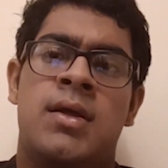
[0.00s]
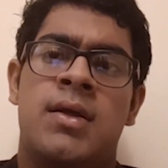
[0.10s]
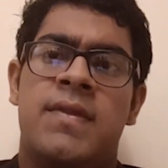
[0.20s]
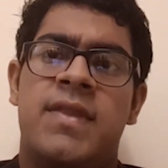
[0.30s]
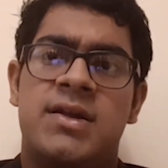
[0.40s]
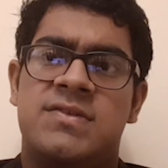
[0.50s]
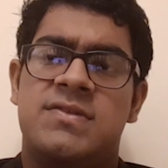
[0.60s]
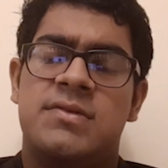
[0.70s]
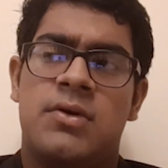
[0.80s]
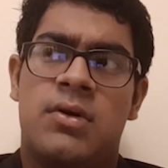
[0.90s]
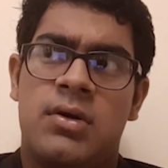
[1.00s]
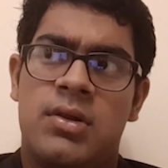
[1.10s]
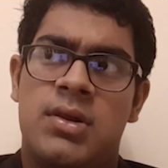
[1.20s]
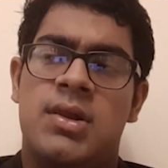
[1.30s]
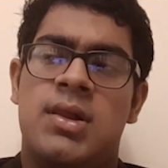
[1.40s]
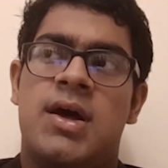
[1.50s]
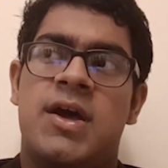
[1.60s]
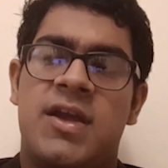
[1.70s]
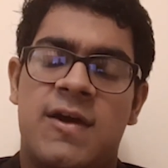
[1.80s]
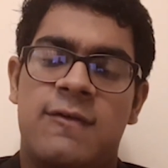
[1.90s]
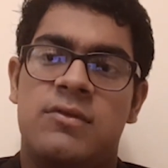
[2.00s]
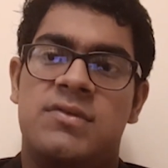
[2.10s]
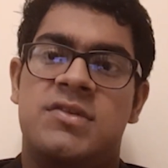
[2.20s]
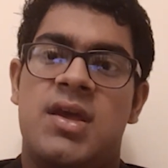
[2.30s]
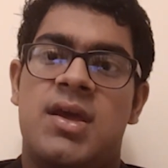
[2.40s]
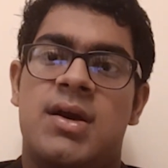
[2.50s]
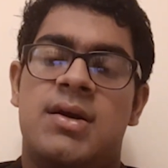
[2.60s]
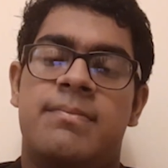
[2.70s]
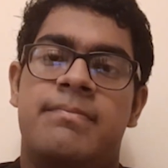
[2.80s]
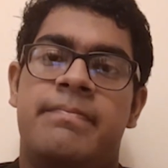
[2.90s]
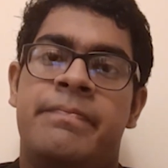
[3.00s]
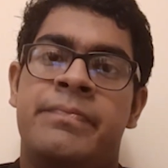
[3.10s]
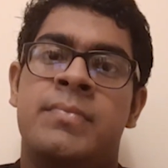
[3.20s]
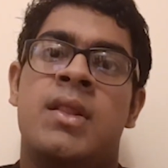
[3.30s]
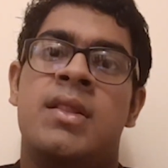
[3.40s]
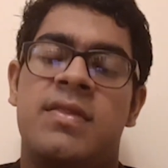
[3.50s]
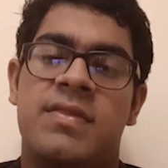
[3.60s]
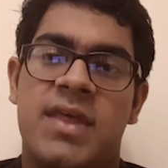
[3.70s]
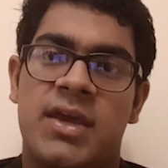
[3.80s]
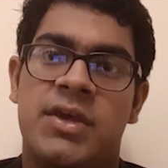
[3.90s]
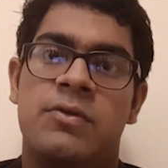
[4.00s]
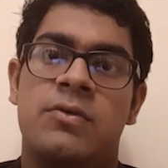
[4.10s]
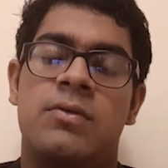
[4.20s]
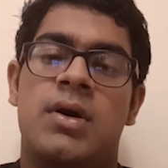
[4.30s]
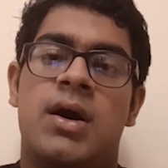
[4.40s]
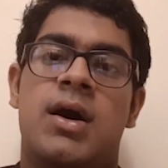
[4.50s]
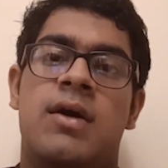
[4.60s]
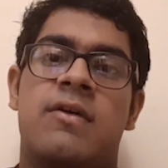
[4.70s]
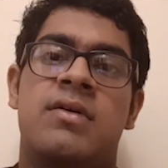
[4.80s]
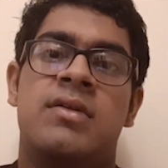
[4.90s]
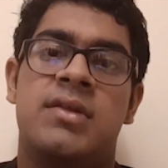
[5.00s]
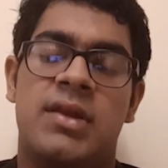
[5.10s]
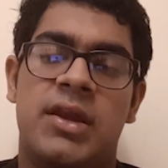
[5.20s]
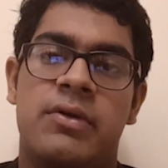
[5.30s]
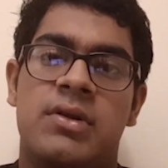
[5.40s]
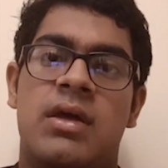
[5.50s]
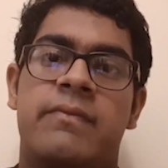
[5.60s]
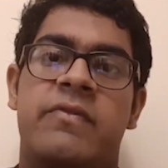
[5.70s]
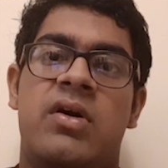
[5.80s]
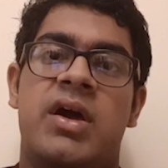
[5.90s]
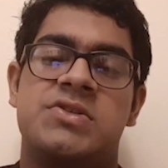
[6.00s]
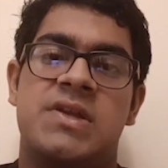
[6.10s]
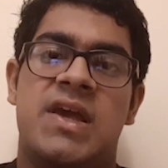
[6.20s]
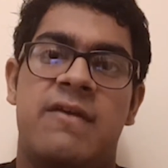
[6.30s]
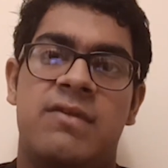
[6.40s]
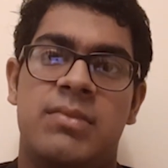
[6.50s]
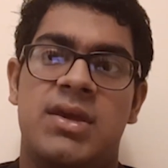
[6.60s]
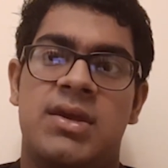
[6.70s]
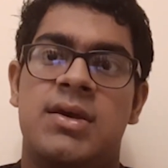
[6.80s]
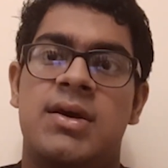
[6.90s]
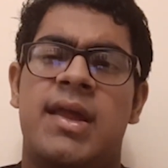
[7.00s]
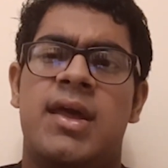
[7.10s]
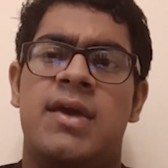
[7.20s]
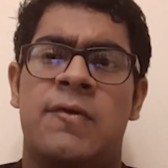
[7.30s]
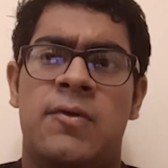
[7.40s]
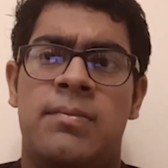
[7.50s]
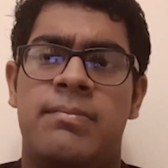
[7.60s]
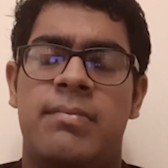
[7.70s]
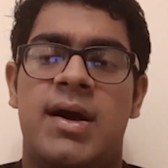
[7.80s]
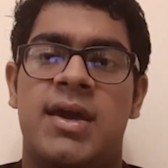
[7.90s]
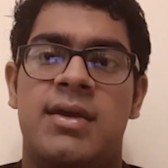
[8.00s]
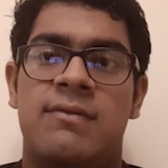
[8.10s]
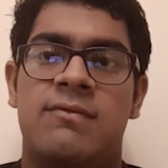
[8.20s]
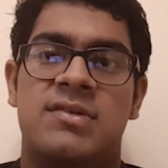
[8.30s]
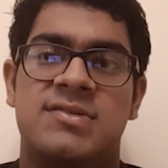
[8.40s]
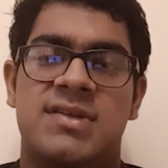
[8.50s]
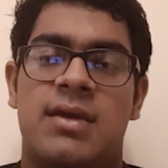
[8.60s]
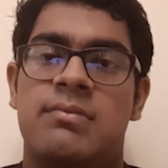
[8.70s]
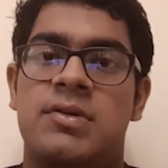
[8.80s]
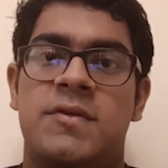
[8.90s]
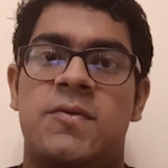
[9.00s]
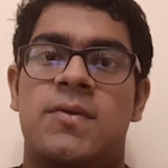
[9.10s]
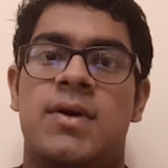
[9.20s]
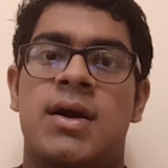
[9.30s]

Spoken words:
That's all I have to say. Thank you, Leo Club, for actually having me here, and I hope I was able to